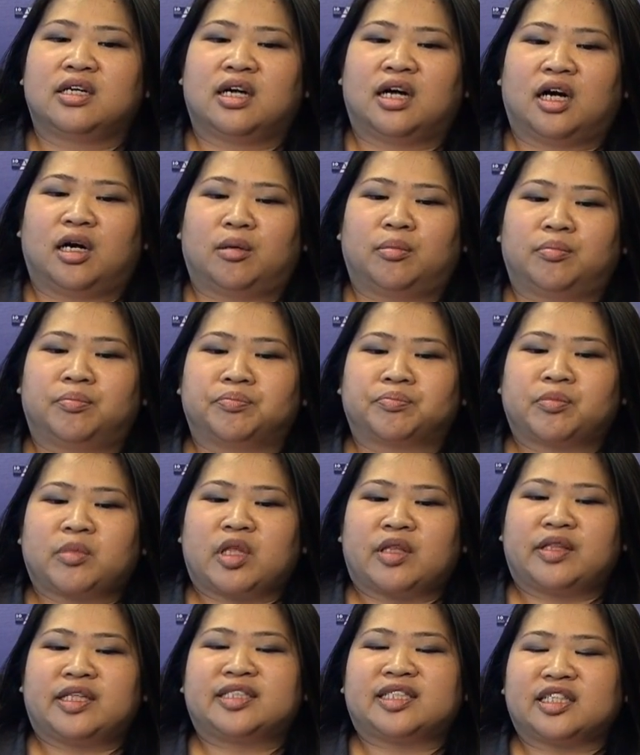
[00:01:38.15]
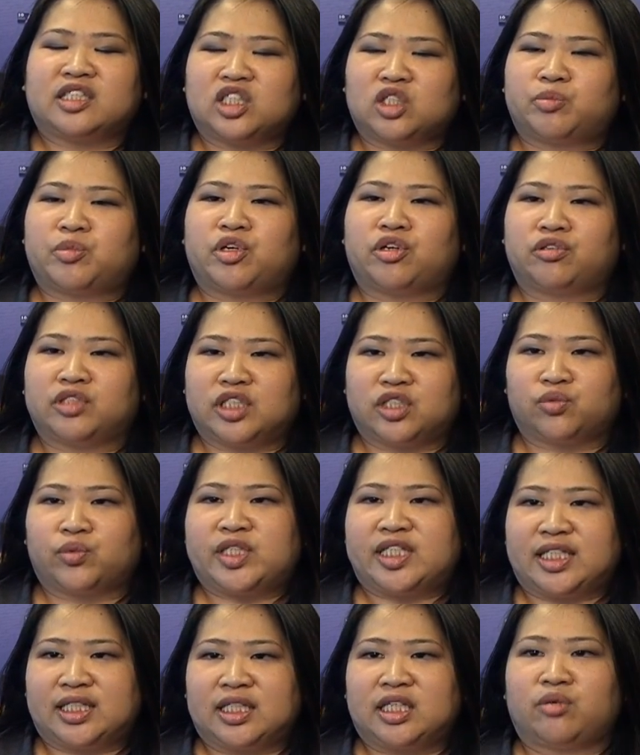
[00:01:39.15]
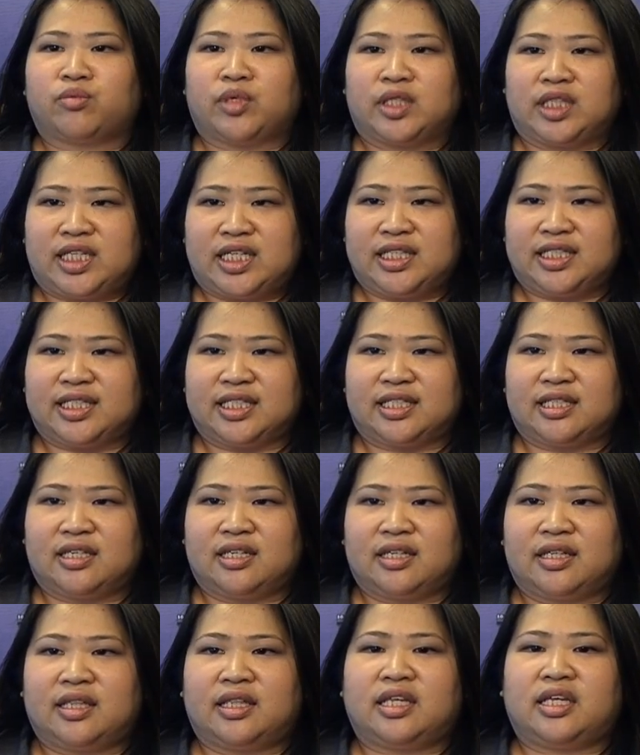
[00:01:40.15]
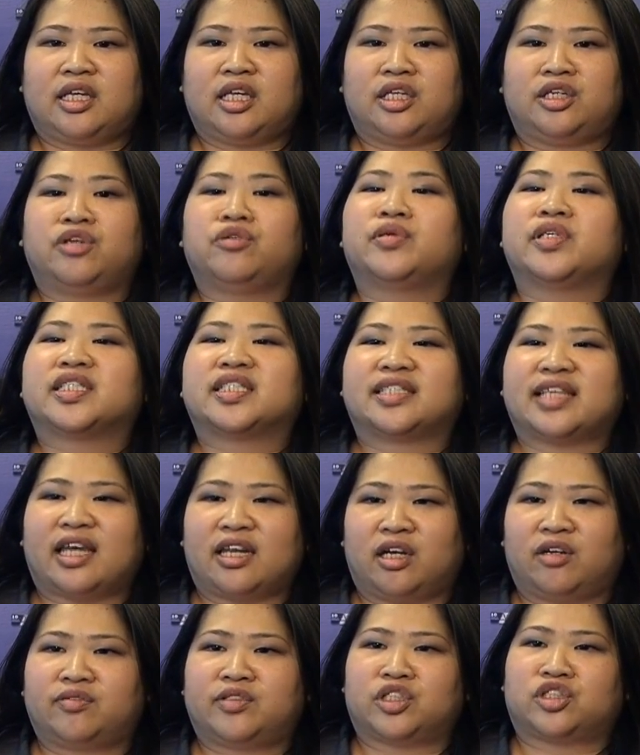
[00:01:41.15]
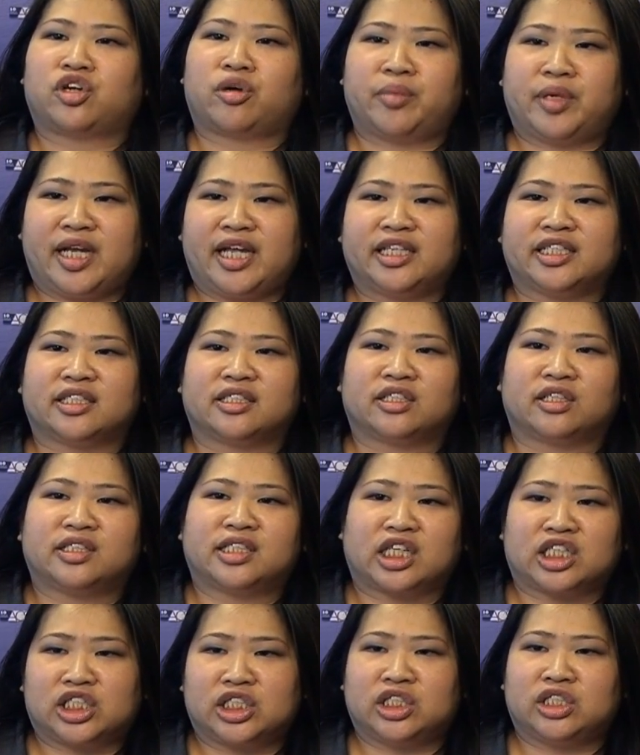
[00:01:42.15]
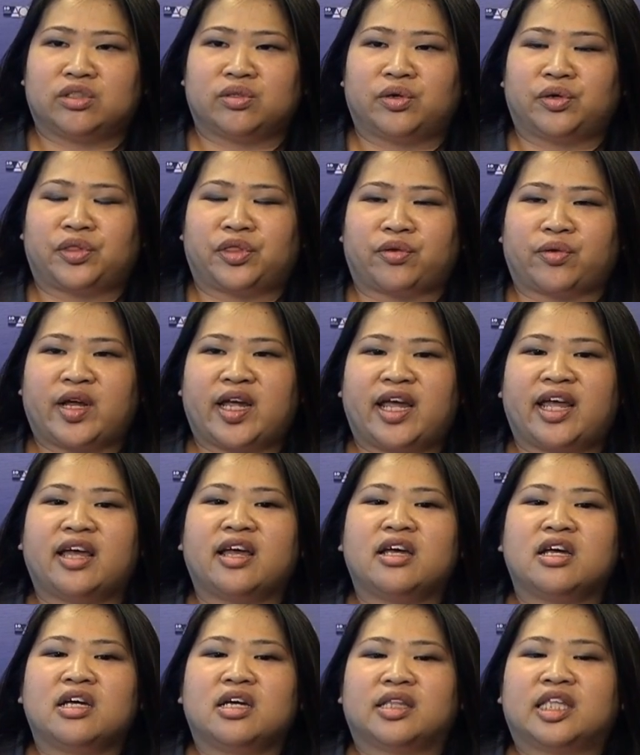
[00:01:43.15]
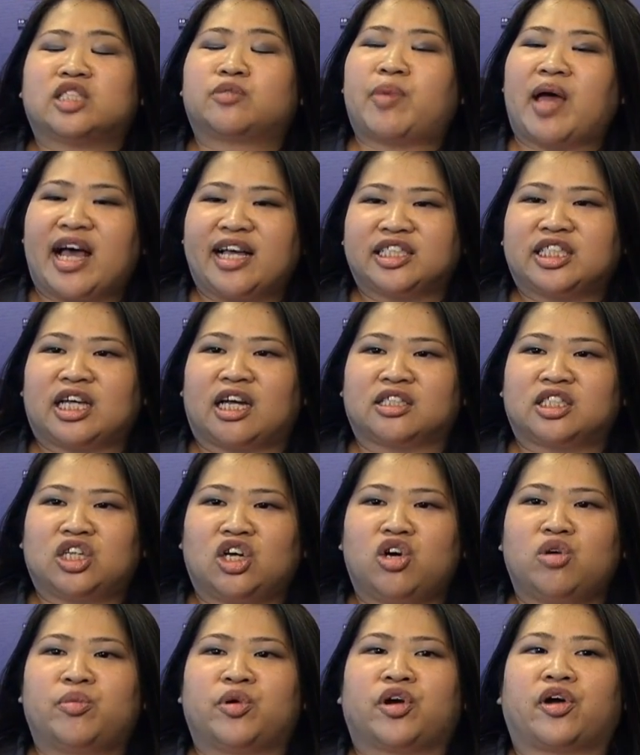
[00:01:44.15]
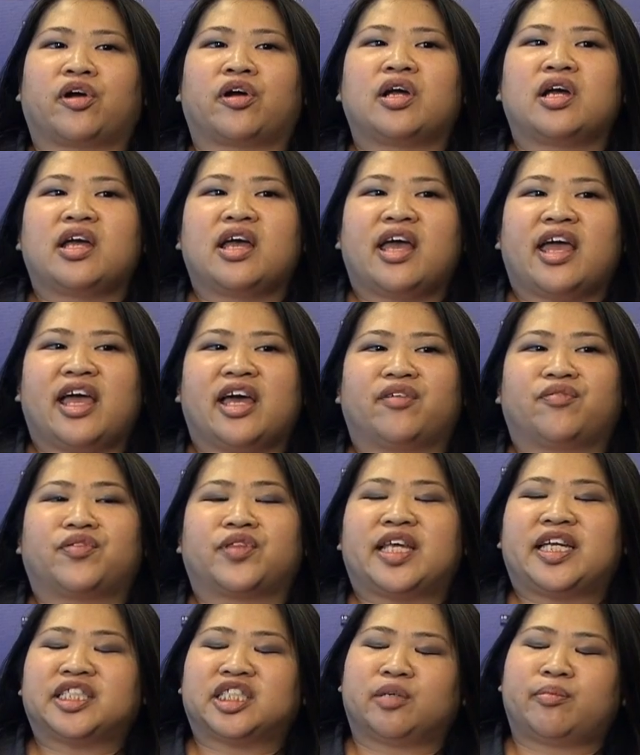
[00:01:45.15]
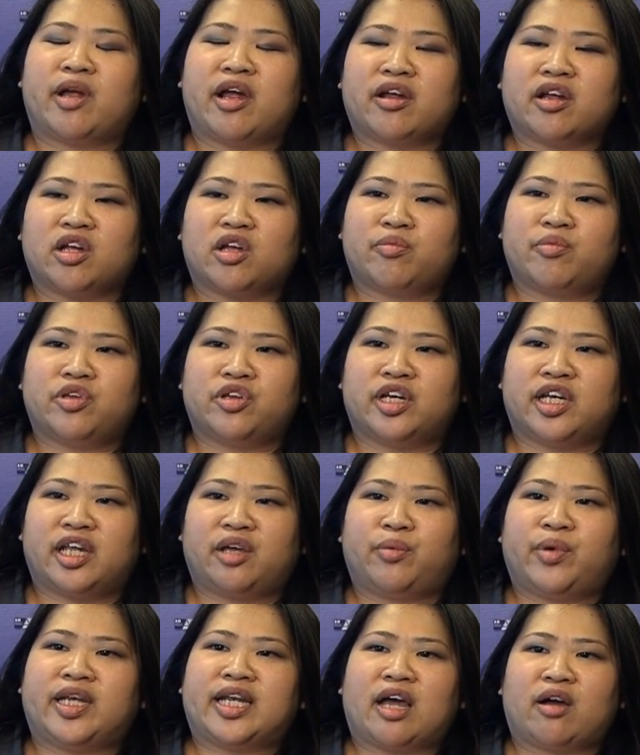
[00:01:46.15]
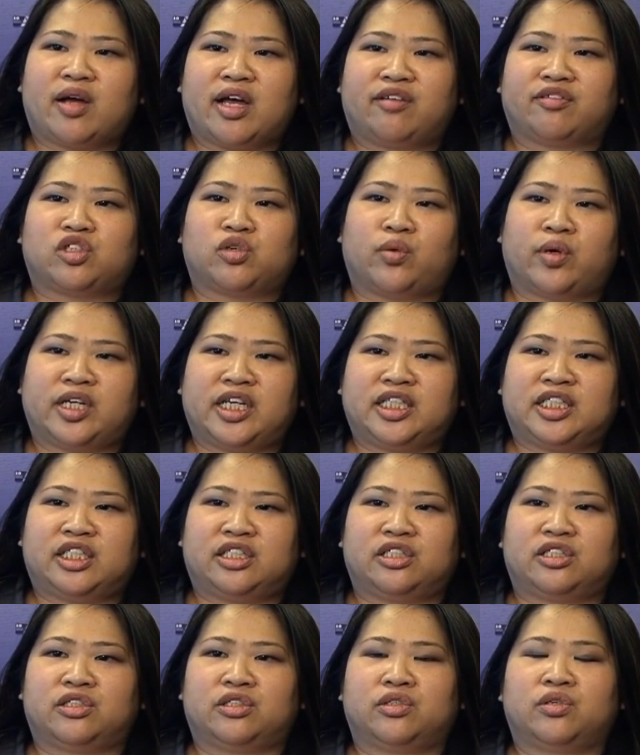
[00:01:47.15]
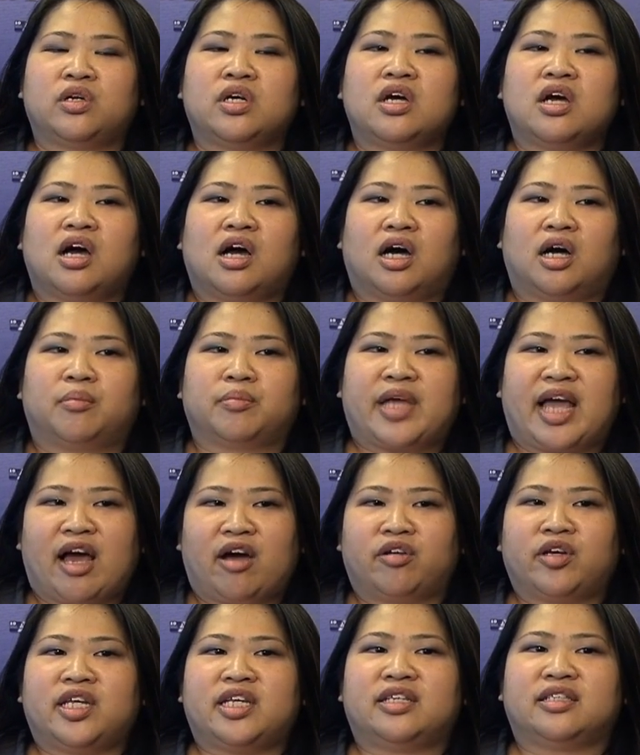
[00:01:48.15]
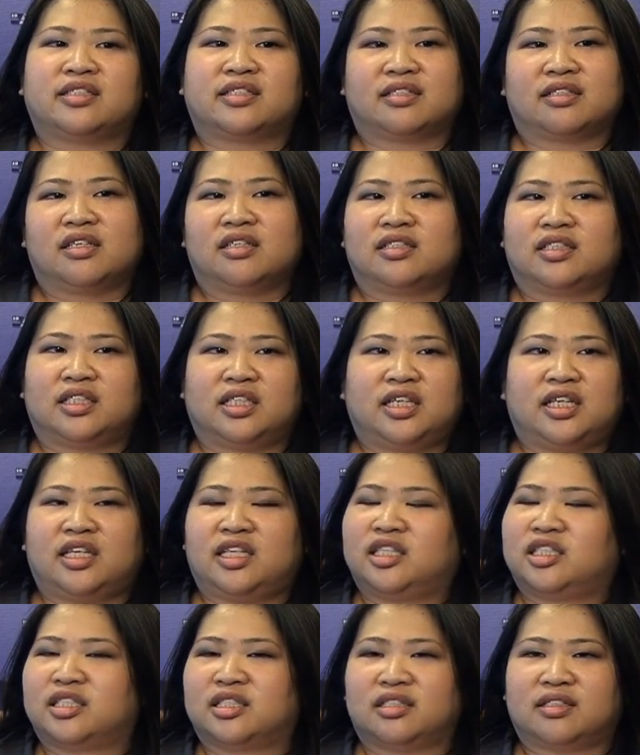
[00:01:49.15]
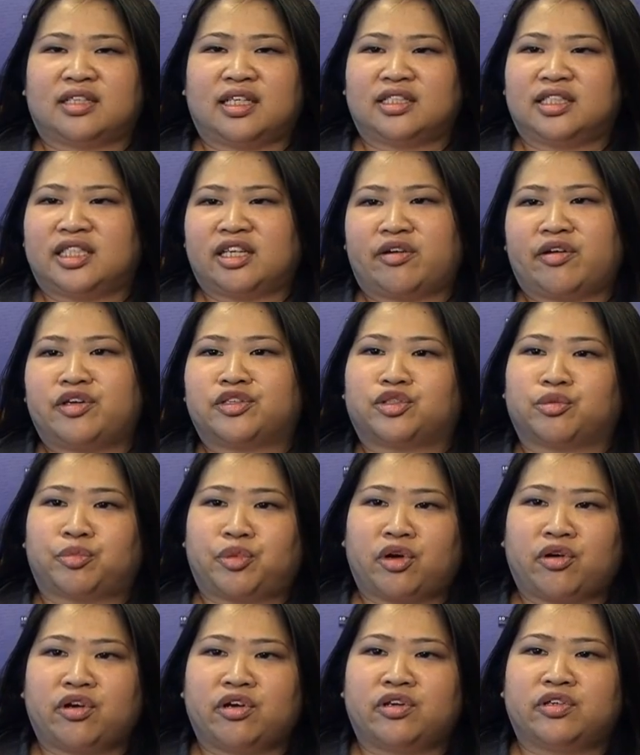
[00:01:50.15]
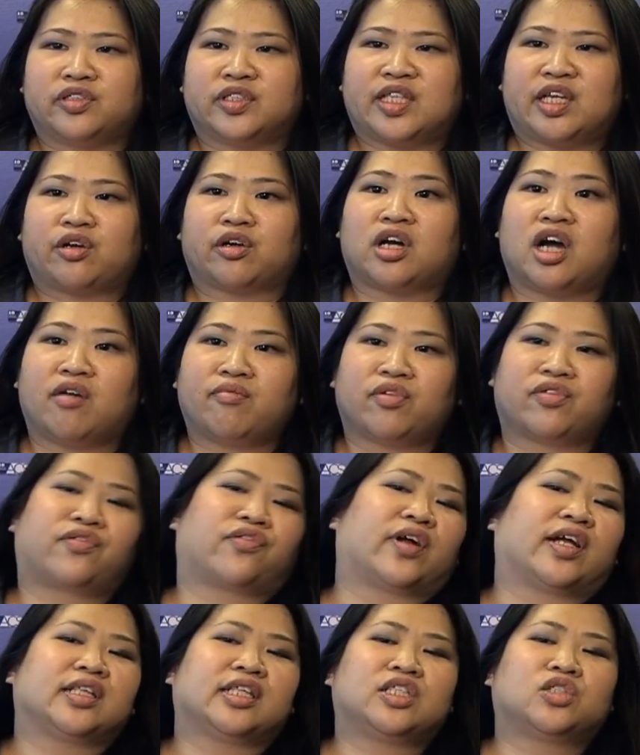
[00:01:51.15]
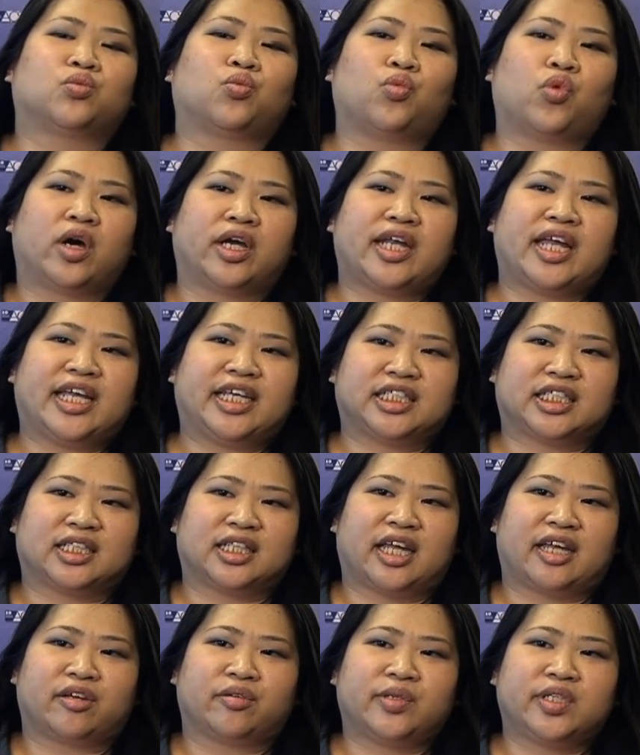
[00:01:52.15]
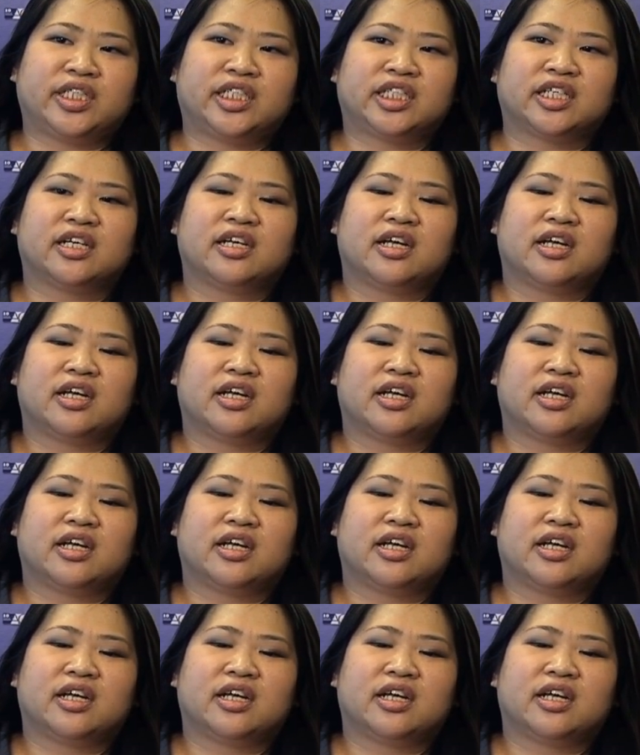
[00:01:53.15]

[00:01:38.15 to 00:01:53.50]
The Census Bureau just recently released the newest set of determinations on Section 203 this past October, and for the Asian American community, we now have 22 counties, cities, census areas, or boroughs that are covered for at least one Asian language.